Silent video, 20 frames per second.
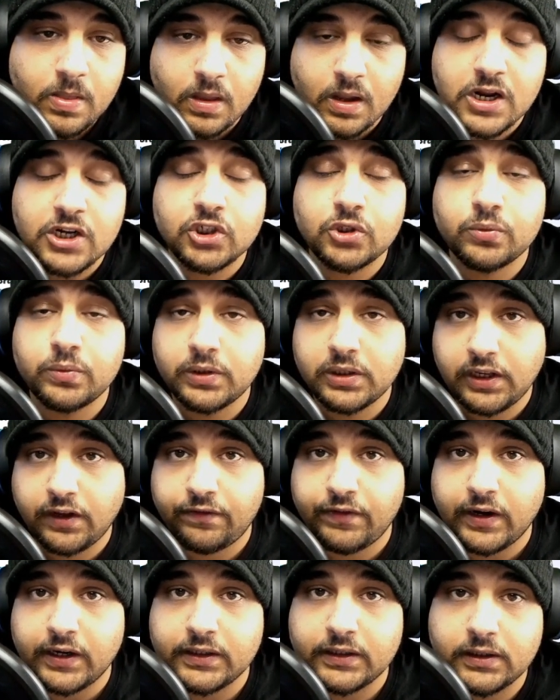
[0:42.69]
It's really
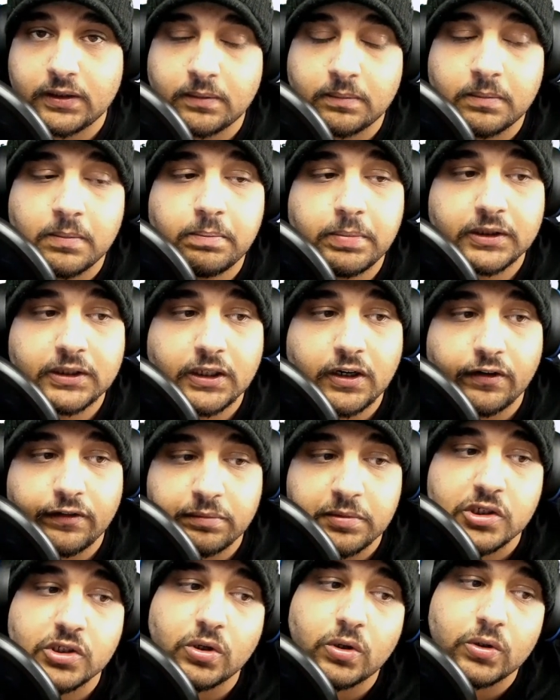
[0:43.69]
affecting them. But the
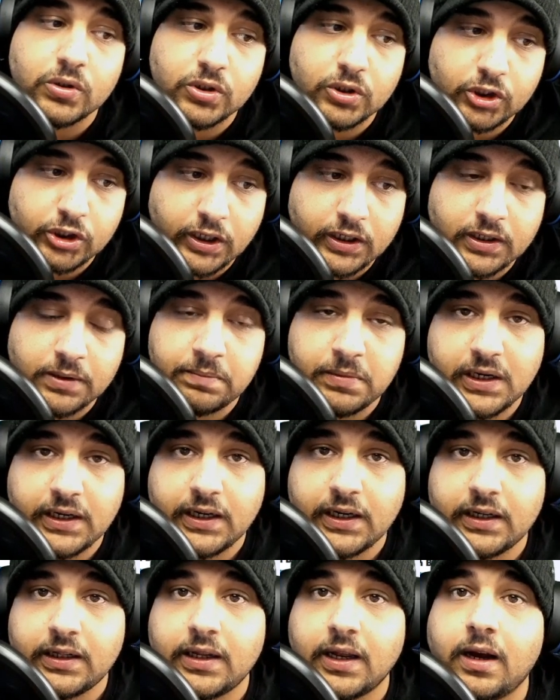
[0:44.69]
government's also trying to
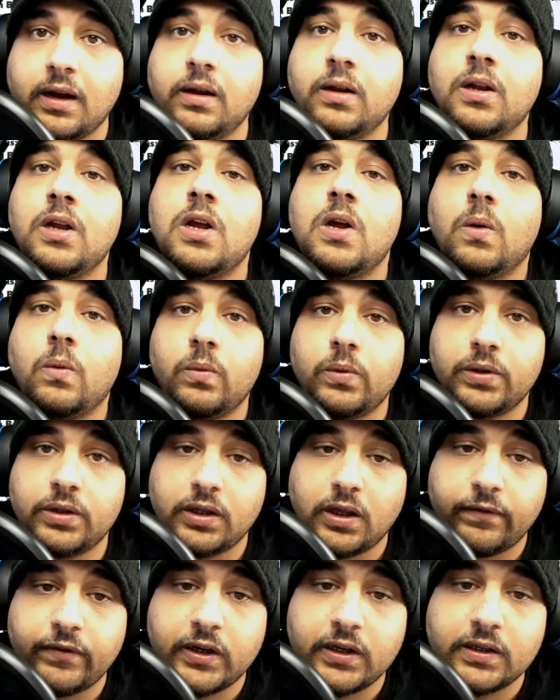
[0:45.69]
mitigate that with
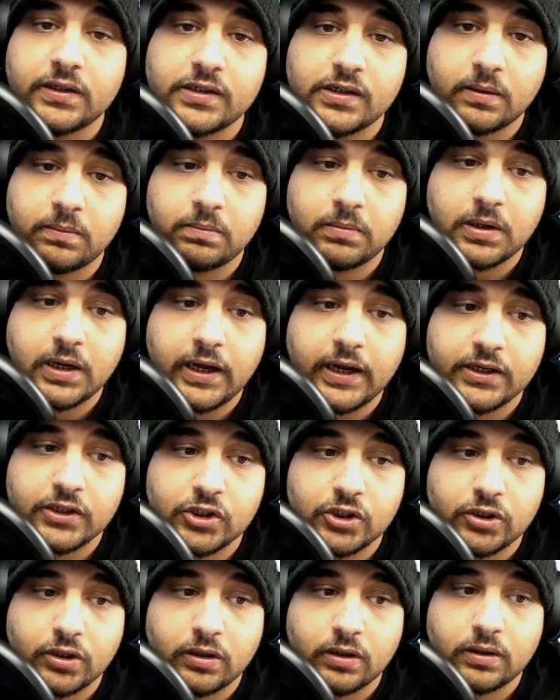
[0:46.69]
giving some
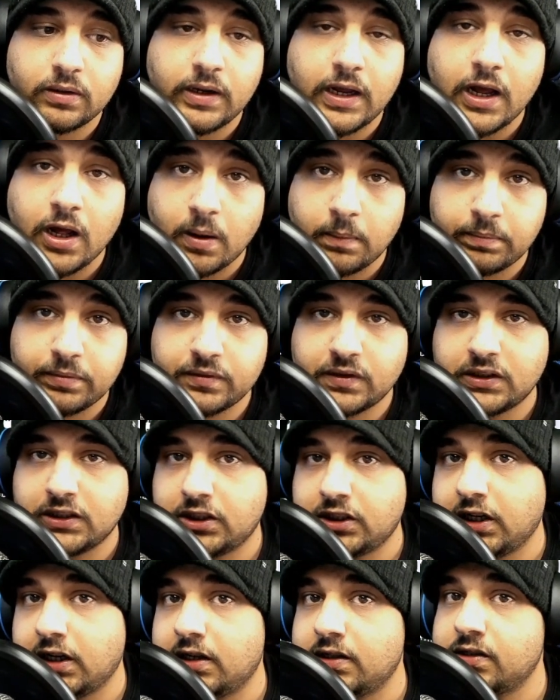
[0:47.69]
extra help,
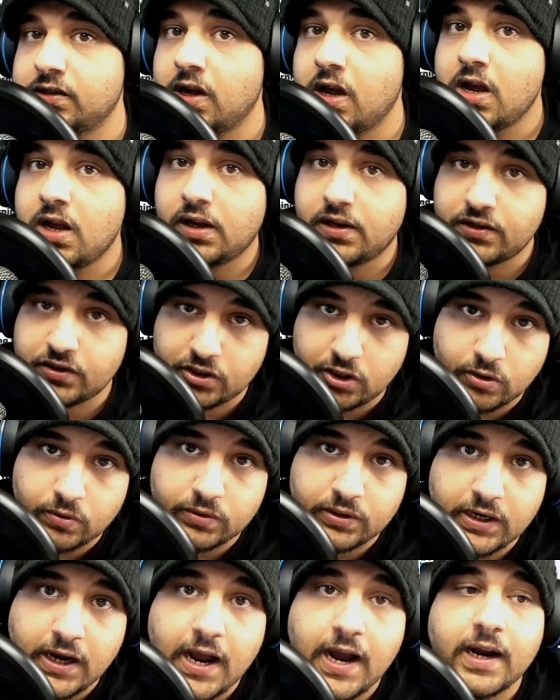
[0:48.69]
such as zero
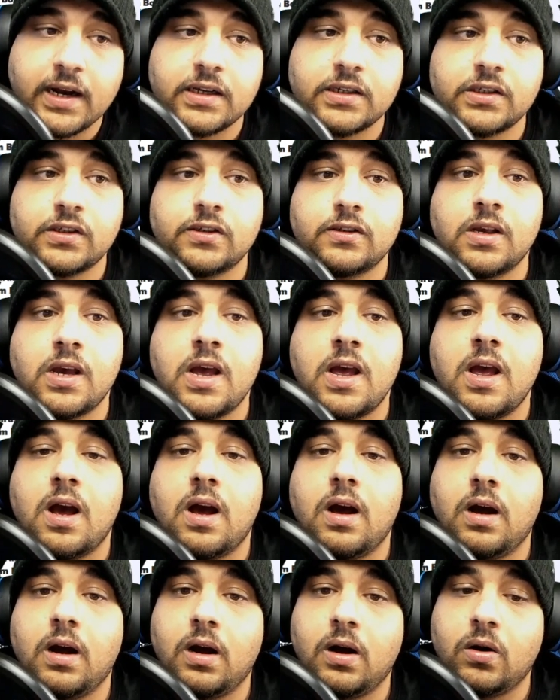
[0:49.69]
tax.
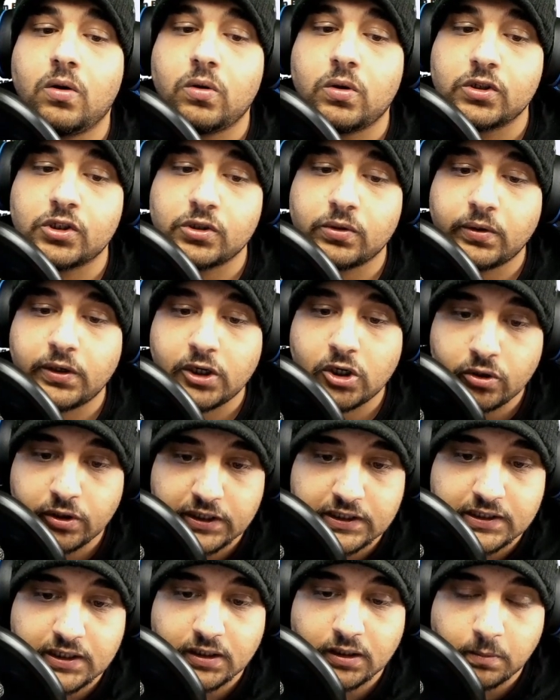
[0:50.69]
Uh, also
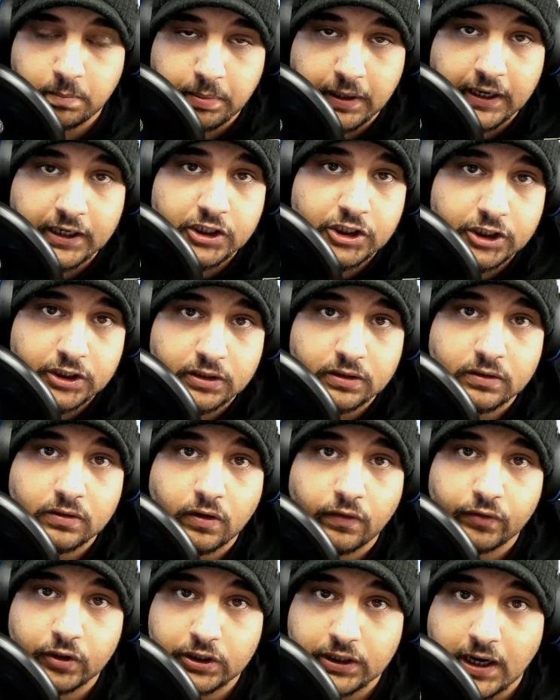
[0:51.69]
increasing the pension
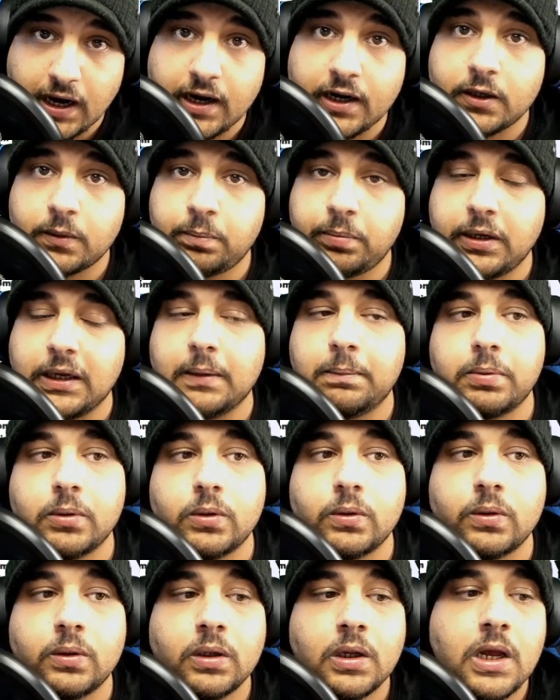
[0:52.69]
of retired
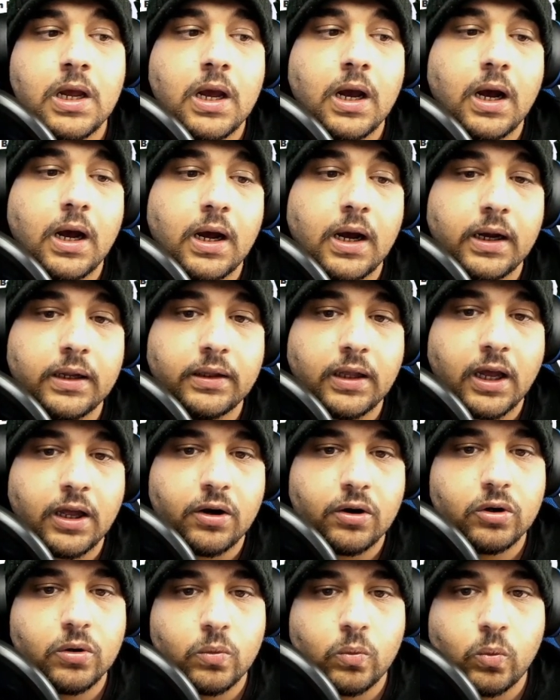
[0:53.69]
people. Uh, I
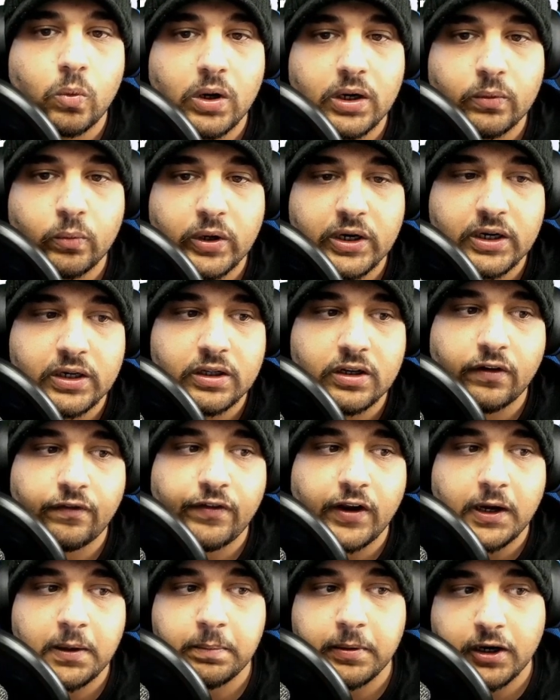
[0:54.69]
don't know what went into
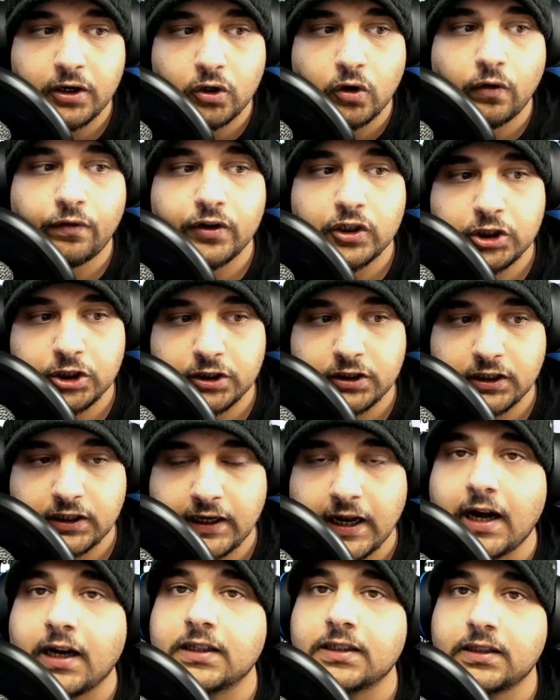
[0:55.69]
effect, but I know for sure the
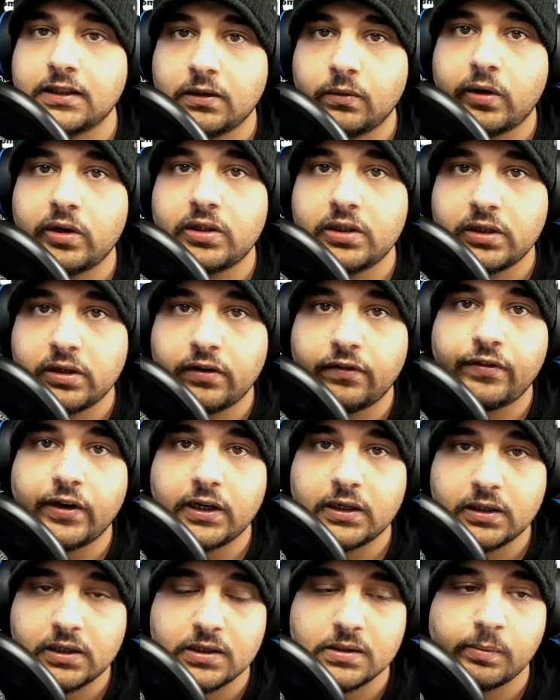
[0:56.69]
tax thing went into
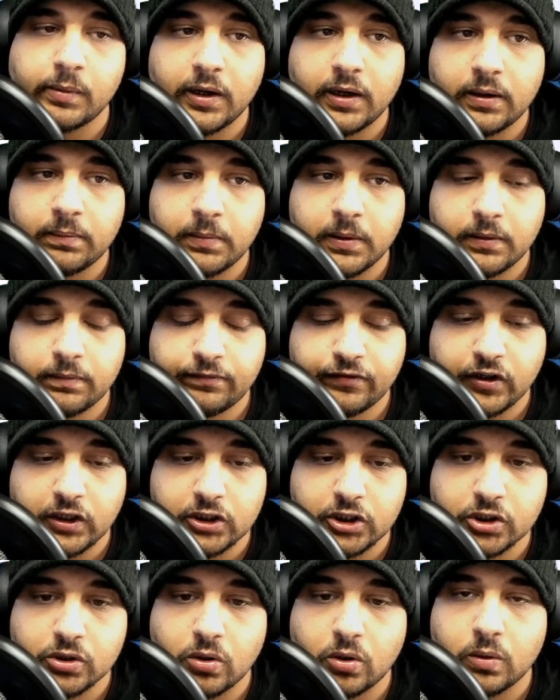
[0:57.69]
effect, because my, my friend
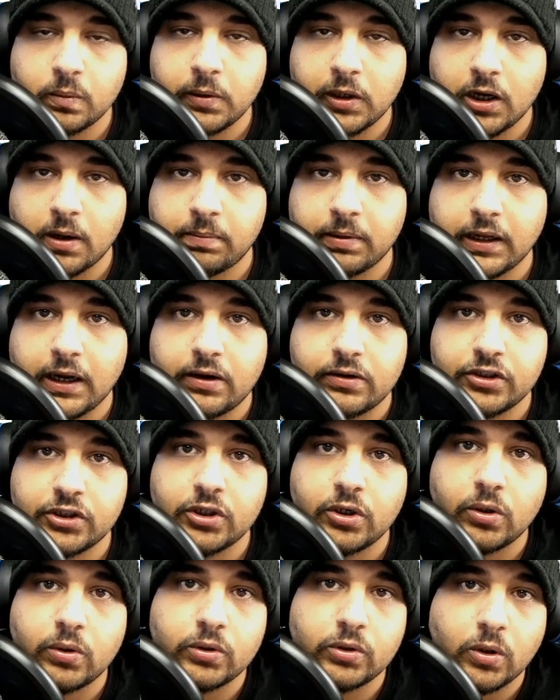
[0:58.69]
just called me a couple hours
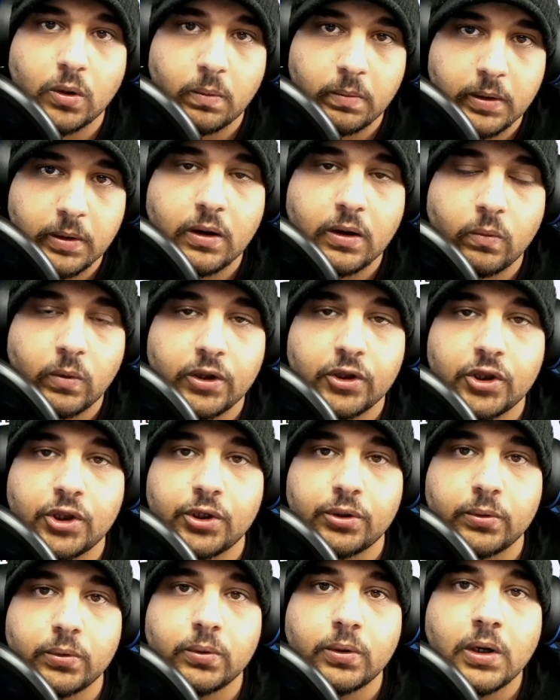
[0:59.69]
ago and told went
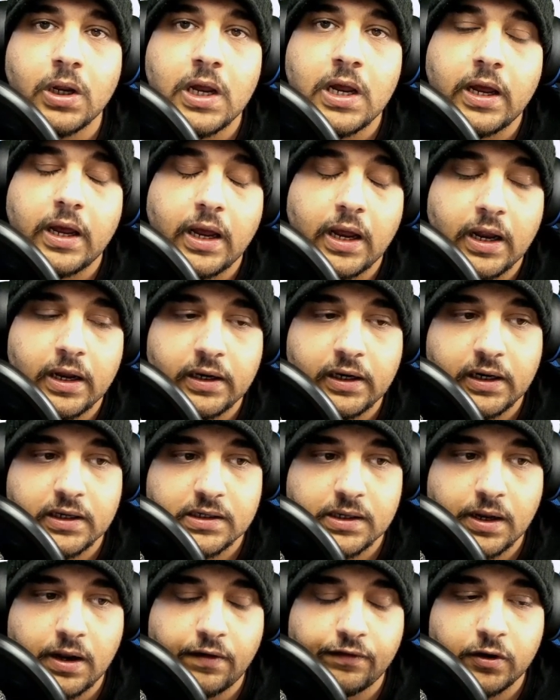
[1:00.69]
through and he
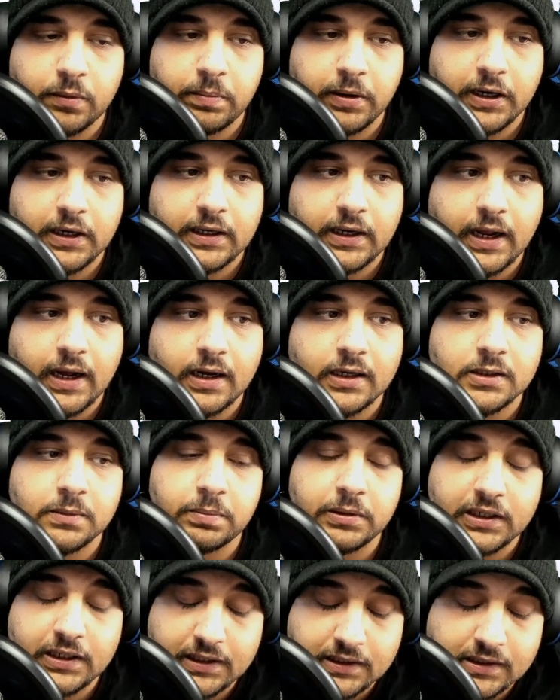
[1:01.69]
doesn't have to pay tax.
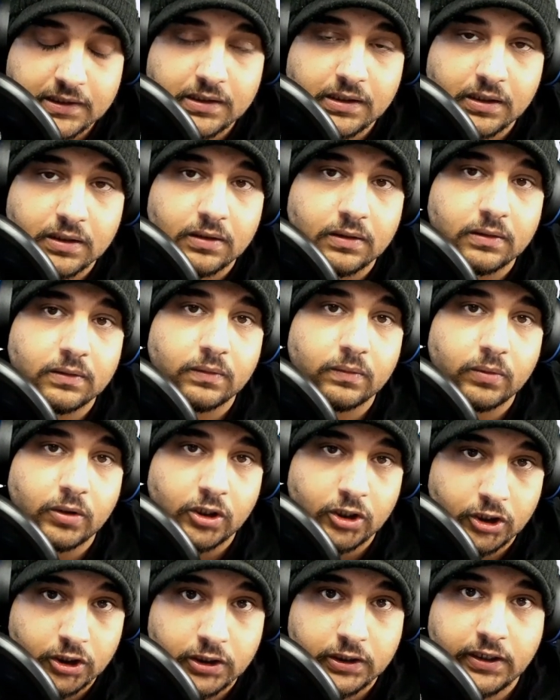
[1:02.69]
But he's still
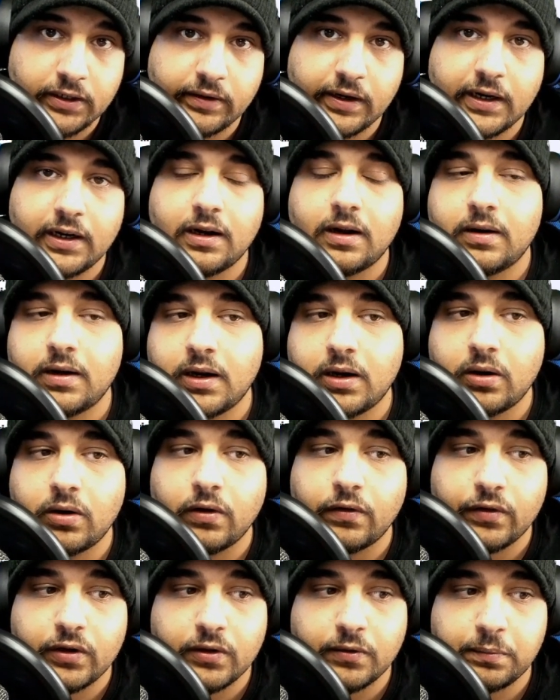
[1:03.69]
hurting right now. I don't know
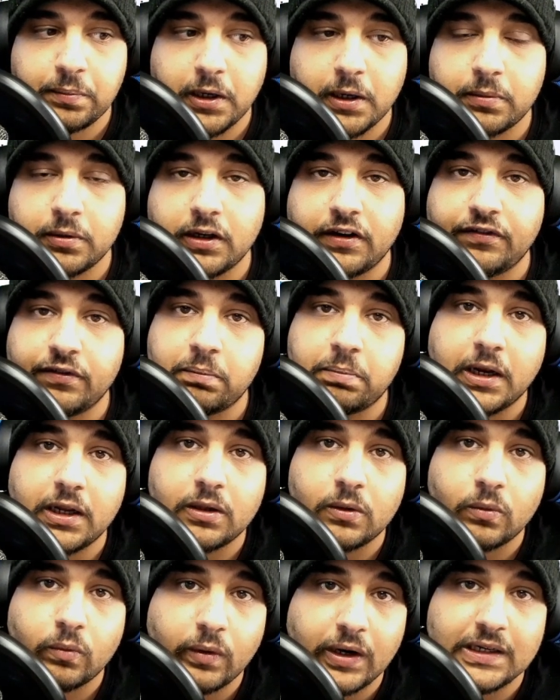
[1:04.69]
if he'll be able to even pay
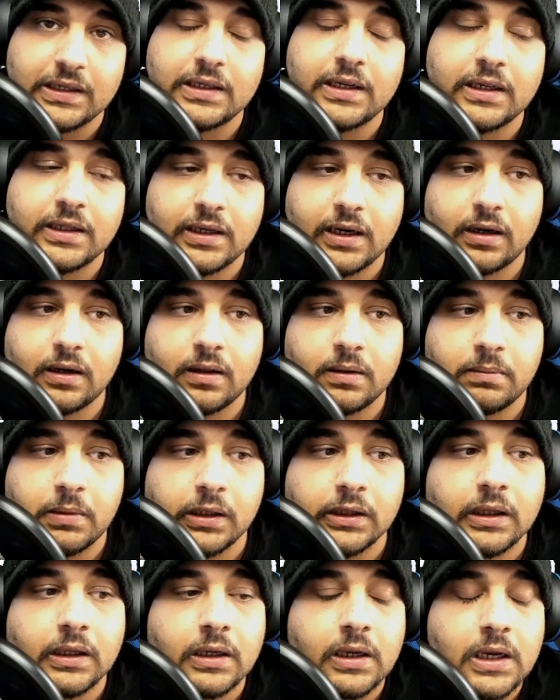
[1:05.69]
the rent at the end of the month.